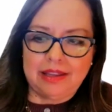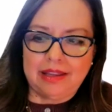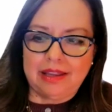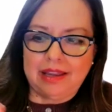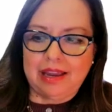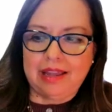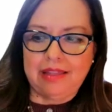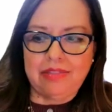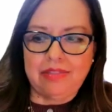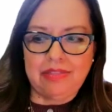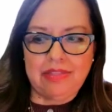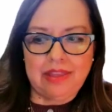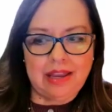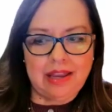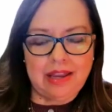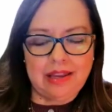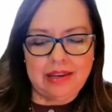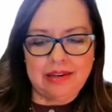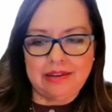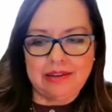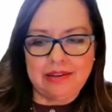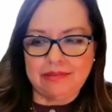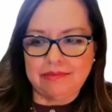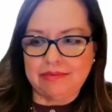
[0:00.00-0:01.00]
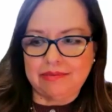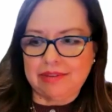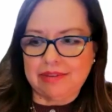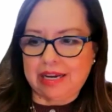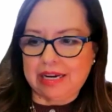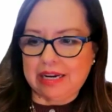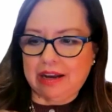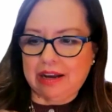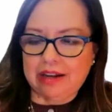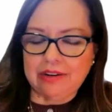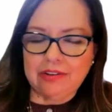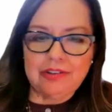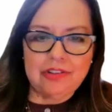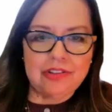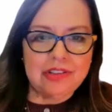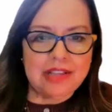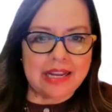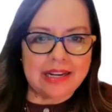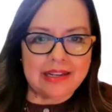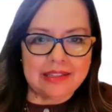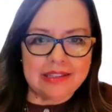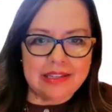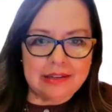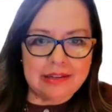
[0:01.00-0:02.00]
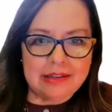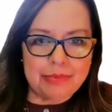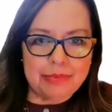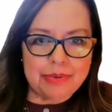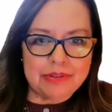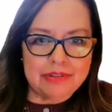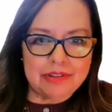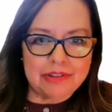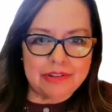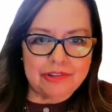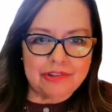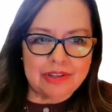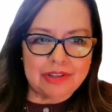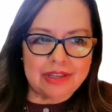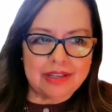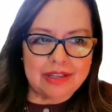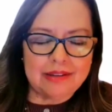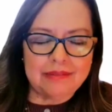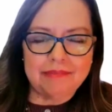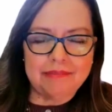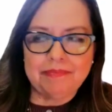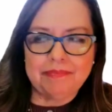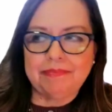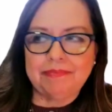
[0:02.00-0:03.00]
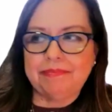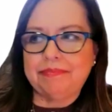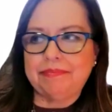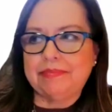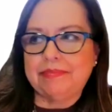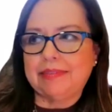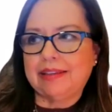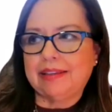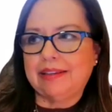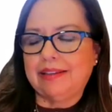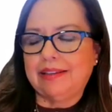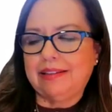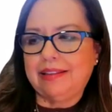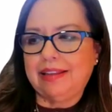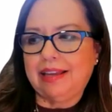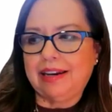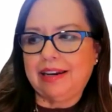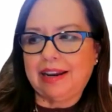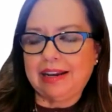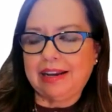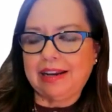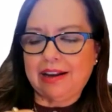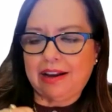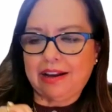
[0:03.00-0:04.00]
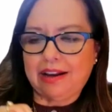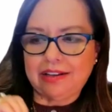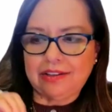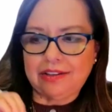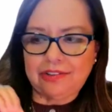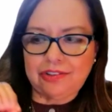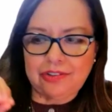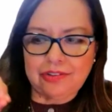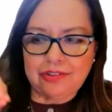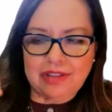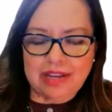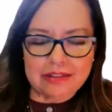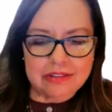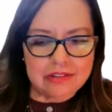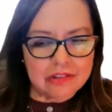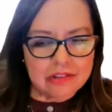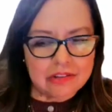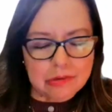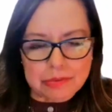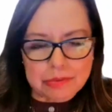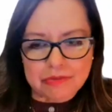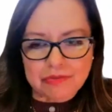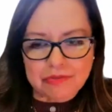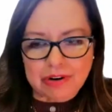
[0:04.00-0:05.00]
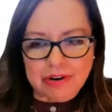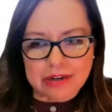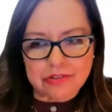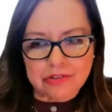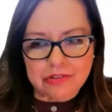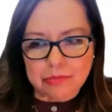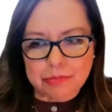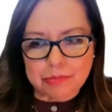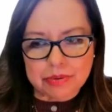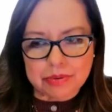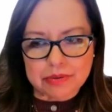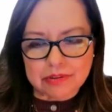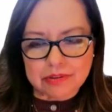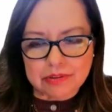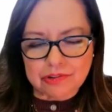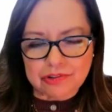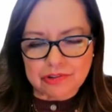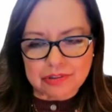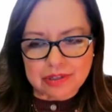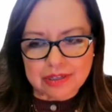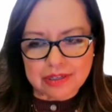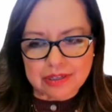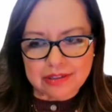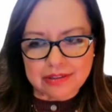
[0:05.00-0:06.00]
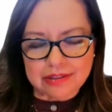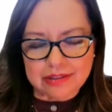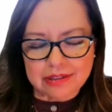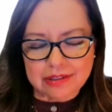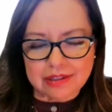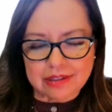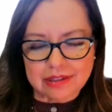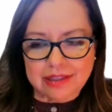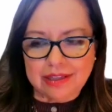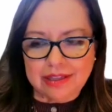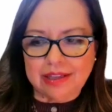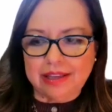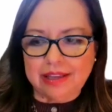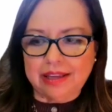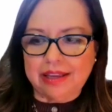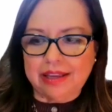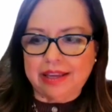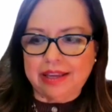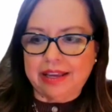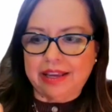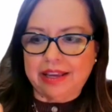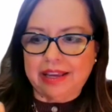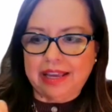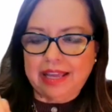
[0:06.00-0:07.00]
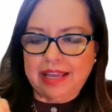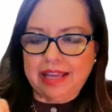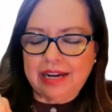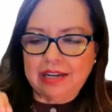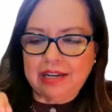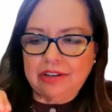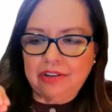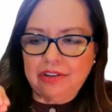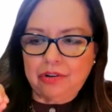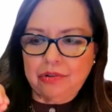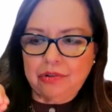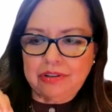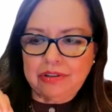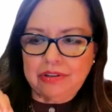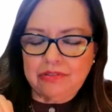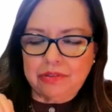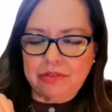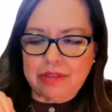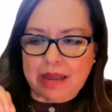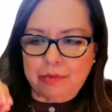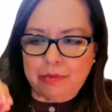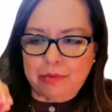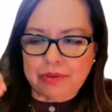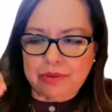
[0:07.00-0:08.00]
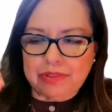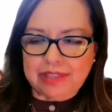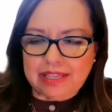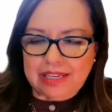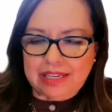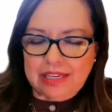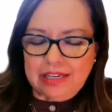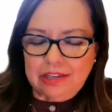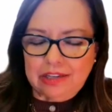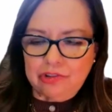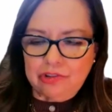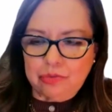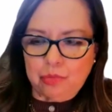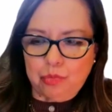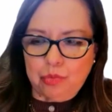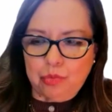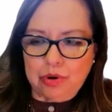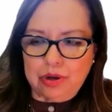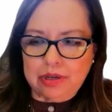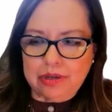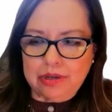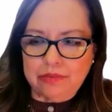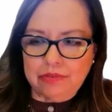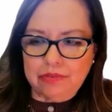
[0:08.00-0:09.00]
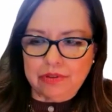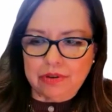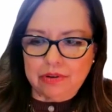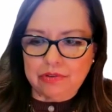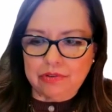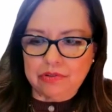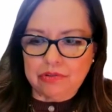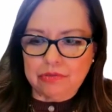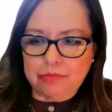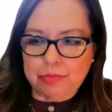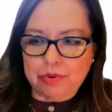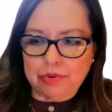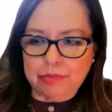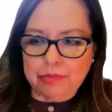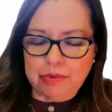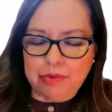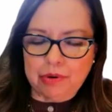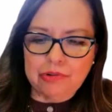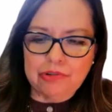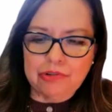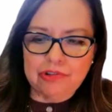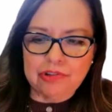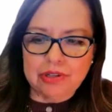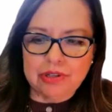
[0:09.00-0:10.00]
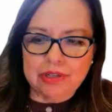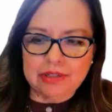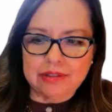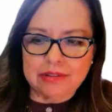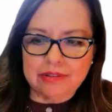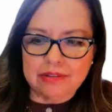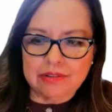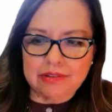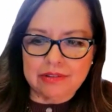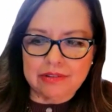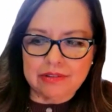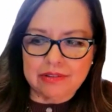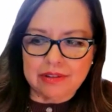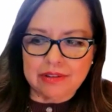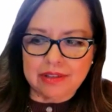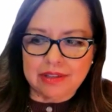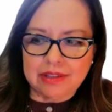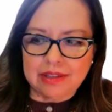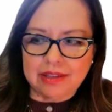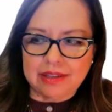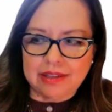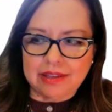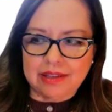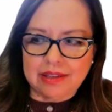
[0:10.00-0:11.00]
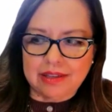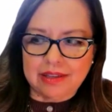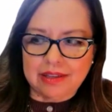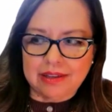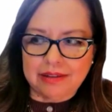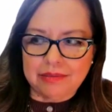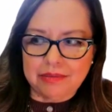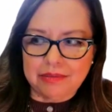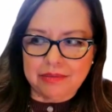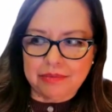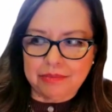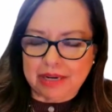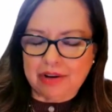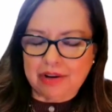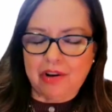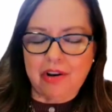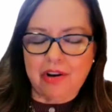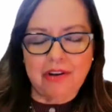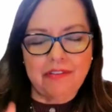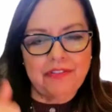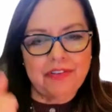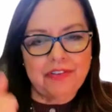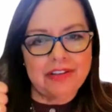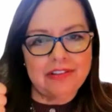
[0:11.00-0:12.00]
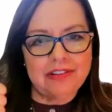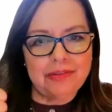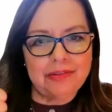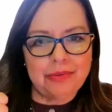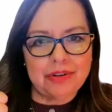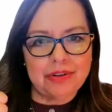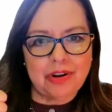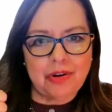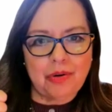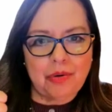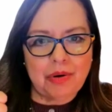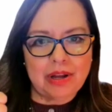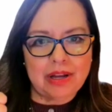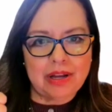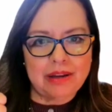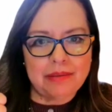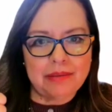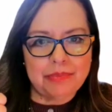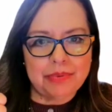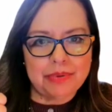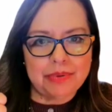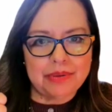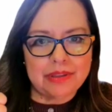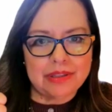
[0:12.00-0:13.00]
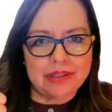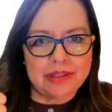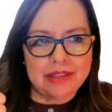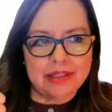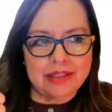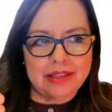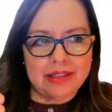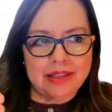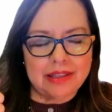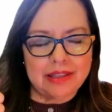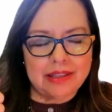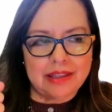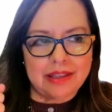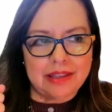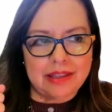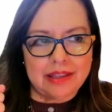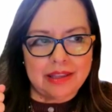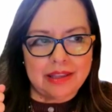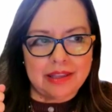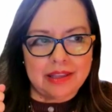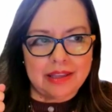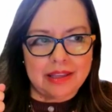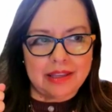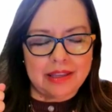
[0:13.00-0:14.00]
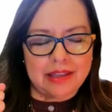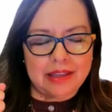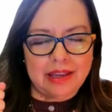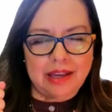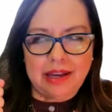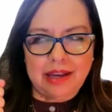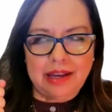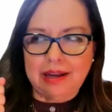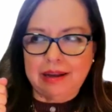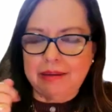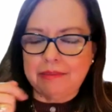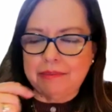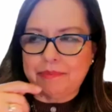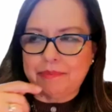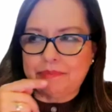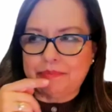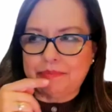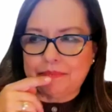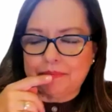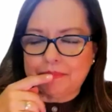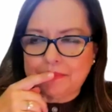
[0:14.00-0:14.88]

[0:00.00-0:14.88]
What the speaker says: and then I got into that lead position. Then I got into that supervisor position. And I noticed that with each one of those promotions, my confidence would go up. Um,